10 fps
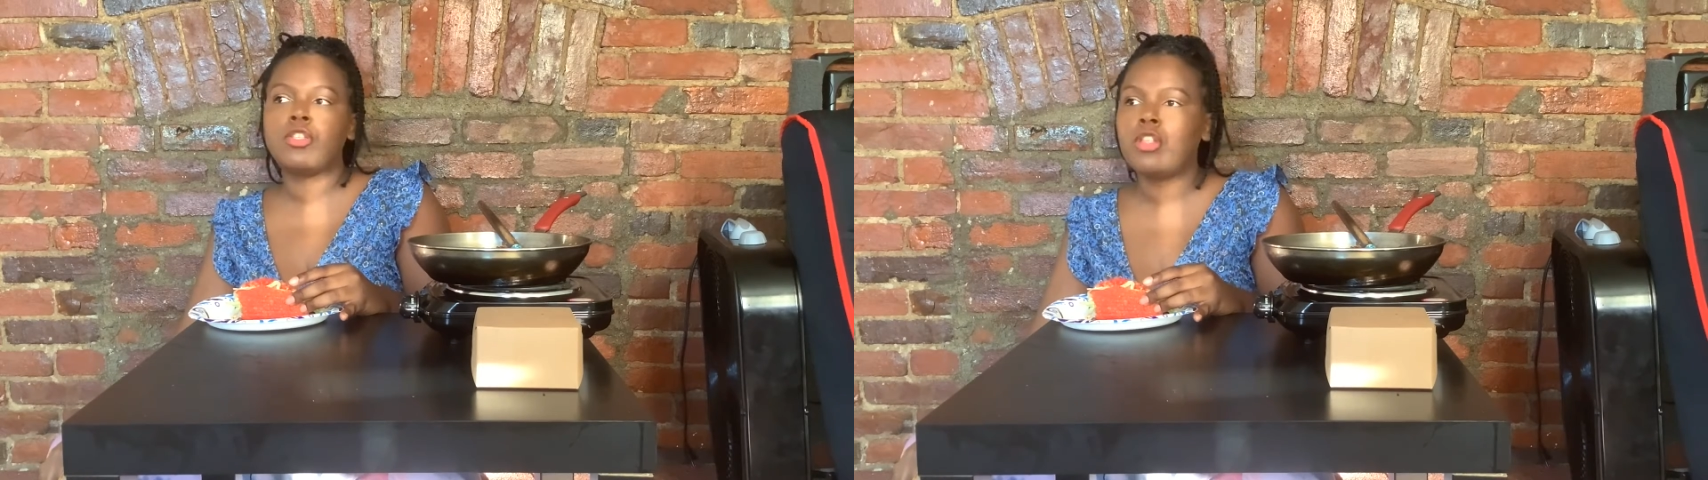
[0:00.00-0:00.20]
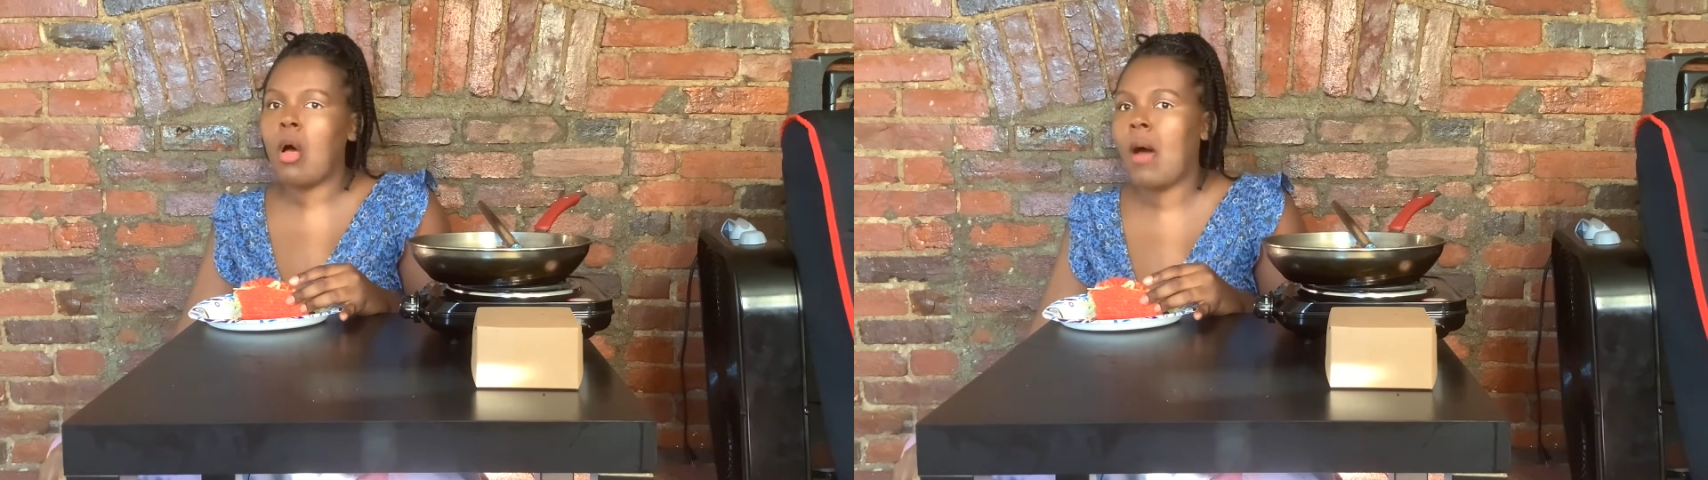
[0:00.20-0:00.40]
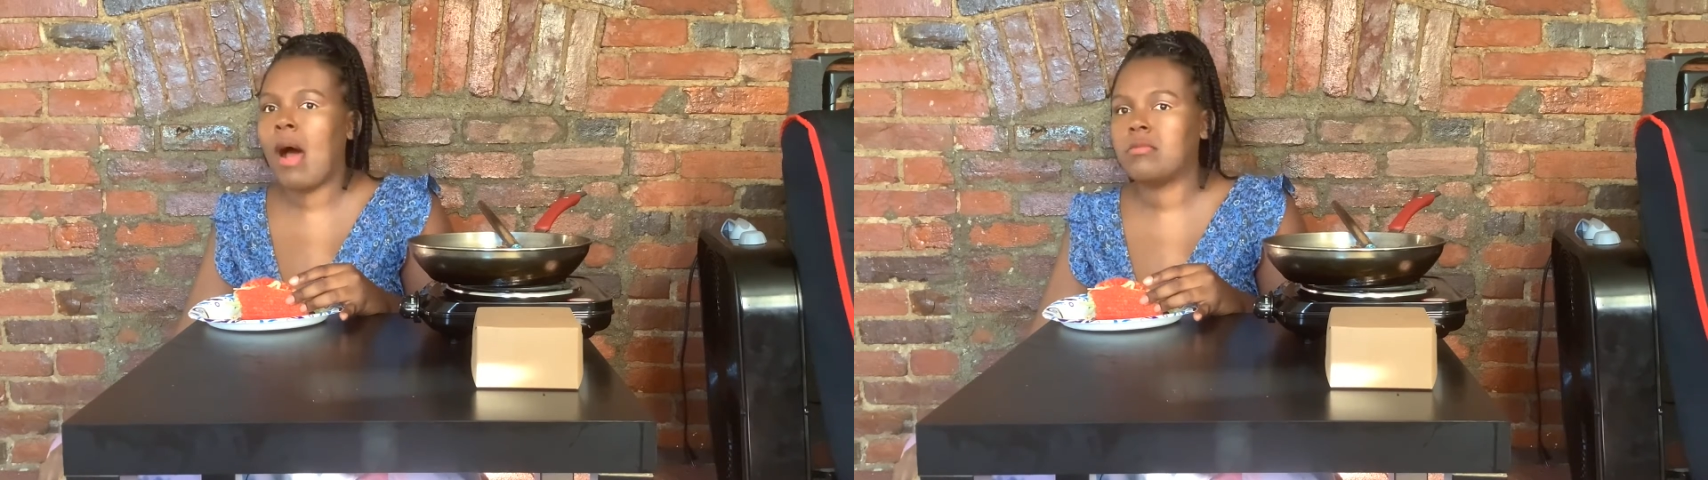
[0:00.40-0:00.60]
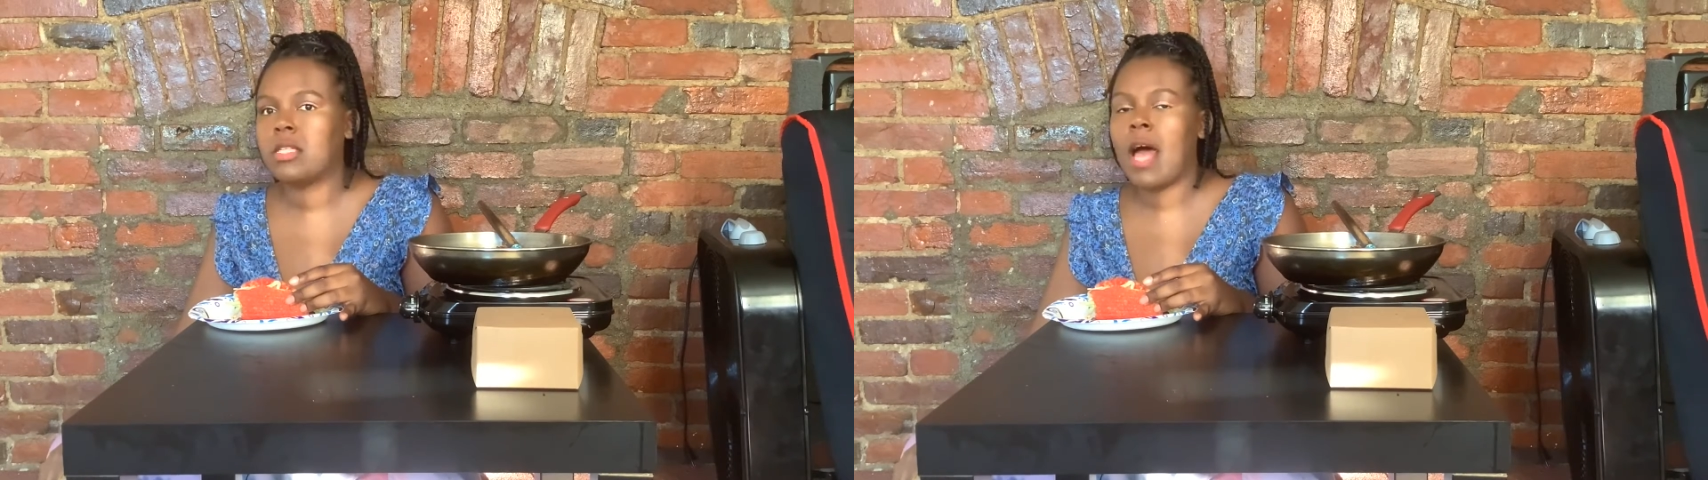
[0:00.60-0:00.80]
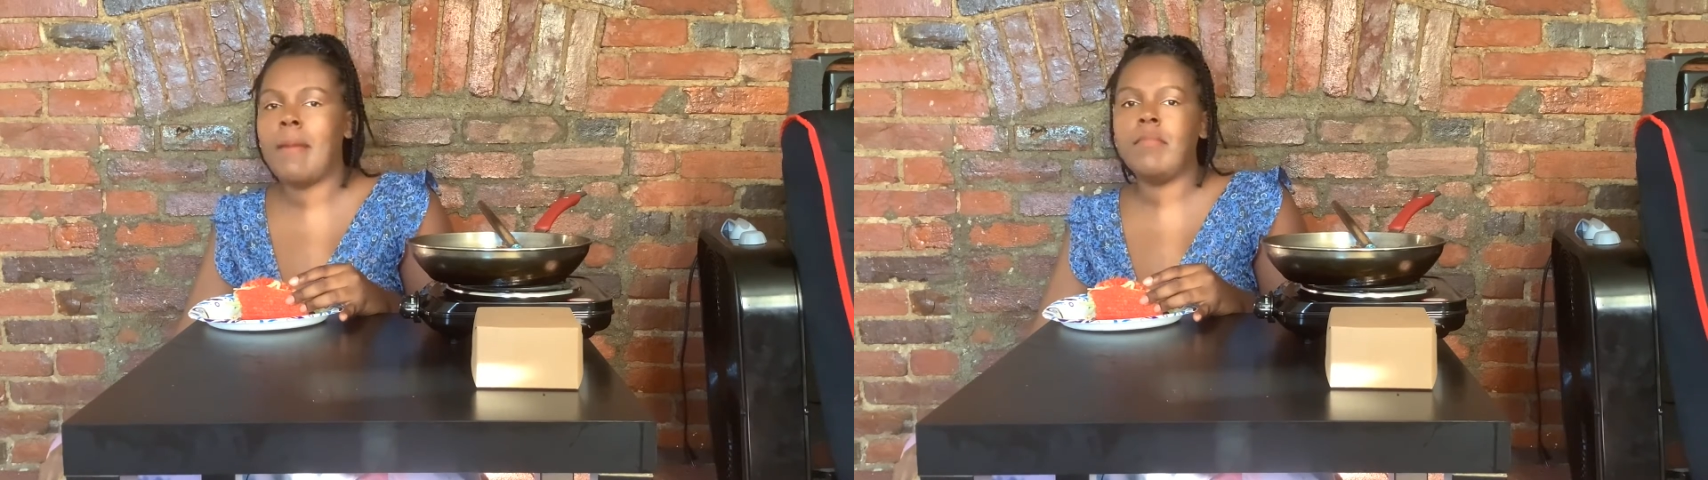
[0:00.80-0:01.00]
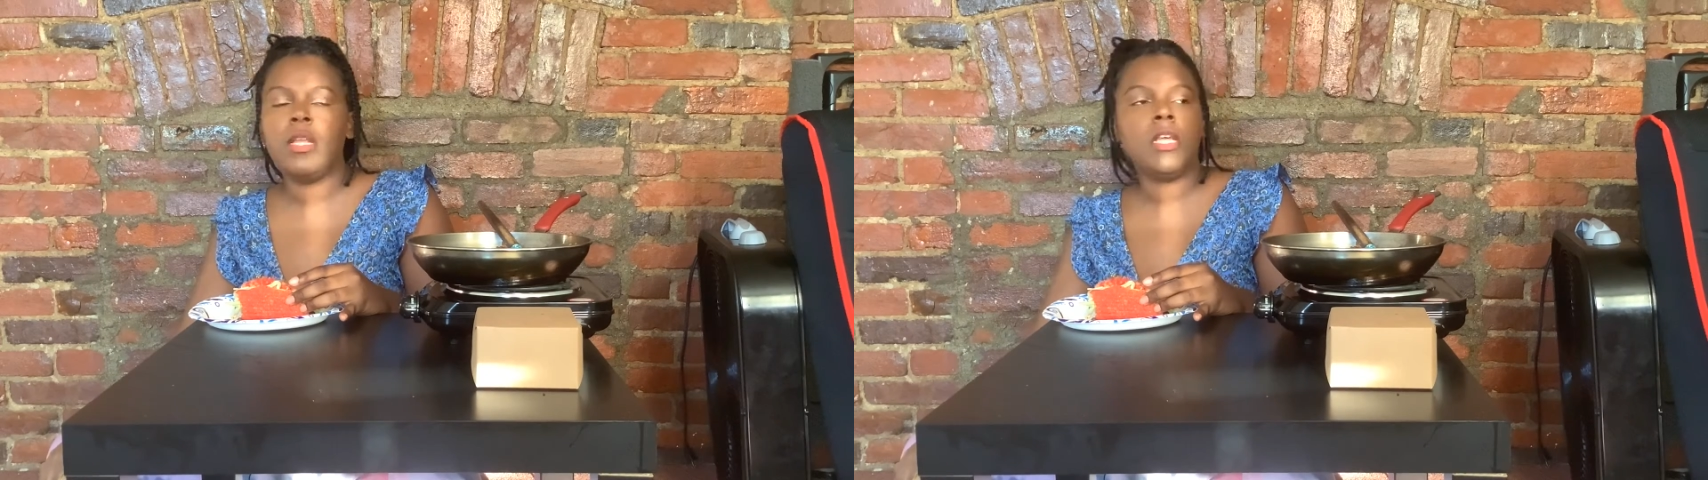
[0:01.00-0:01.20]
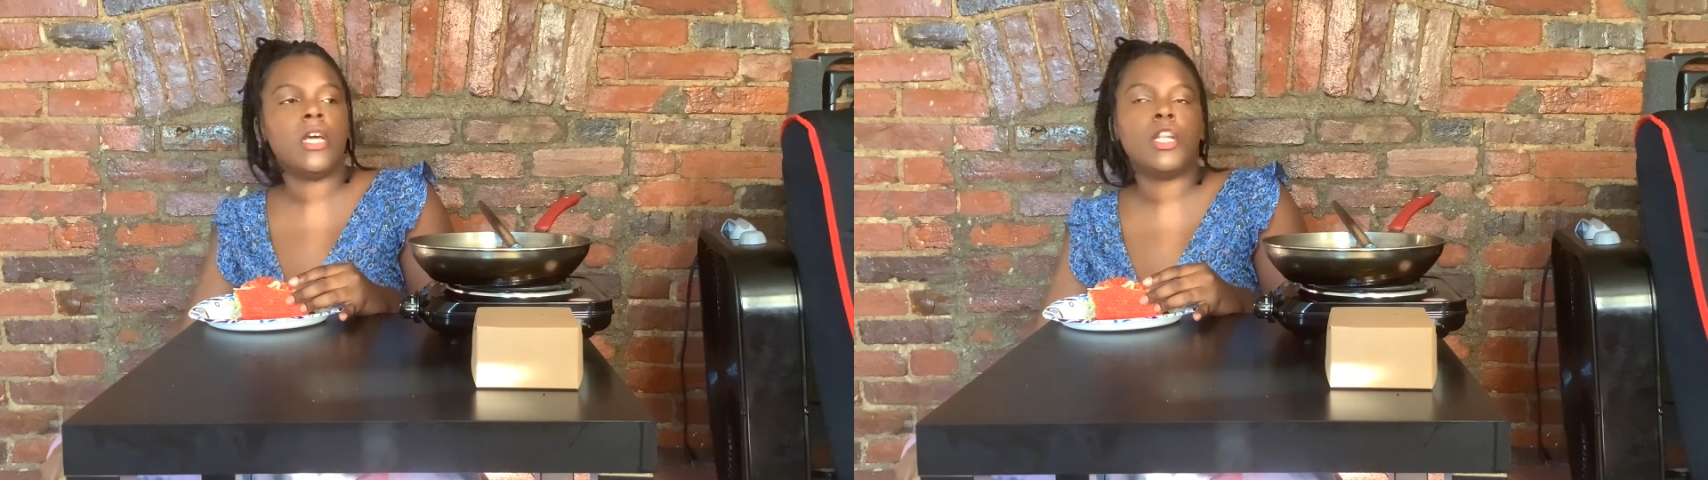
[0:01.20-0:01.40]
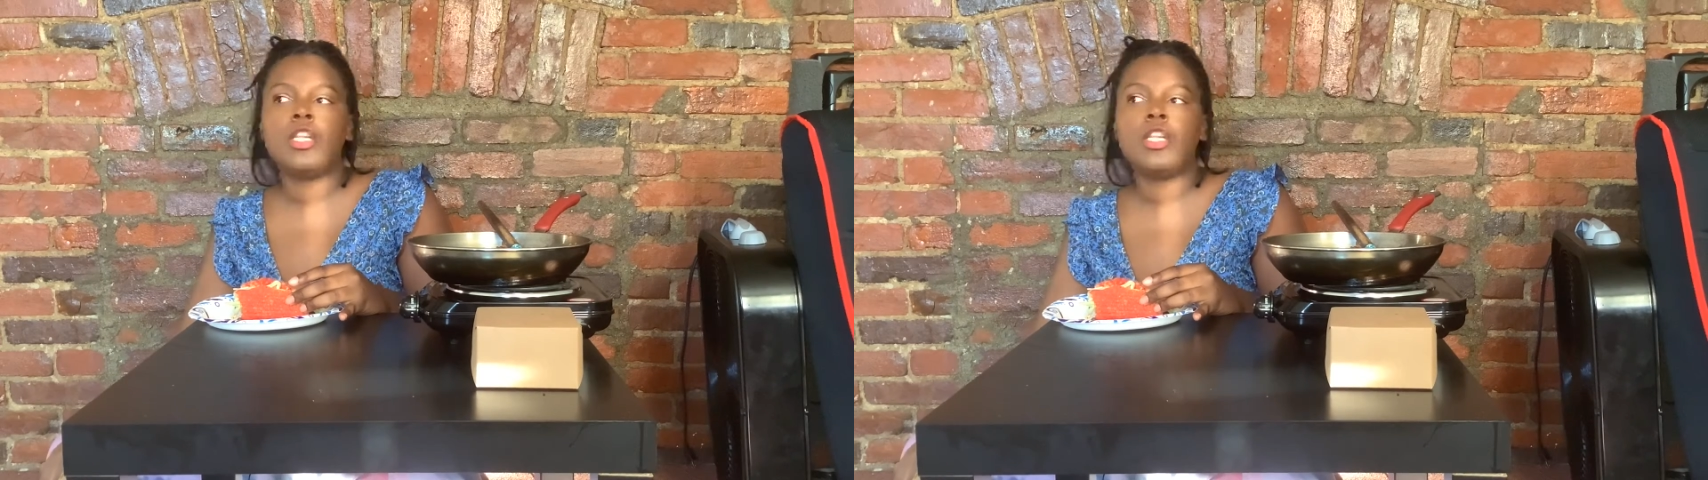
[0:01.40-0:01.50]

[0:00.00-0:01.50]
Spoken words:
no outside media,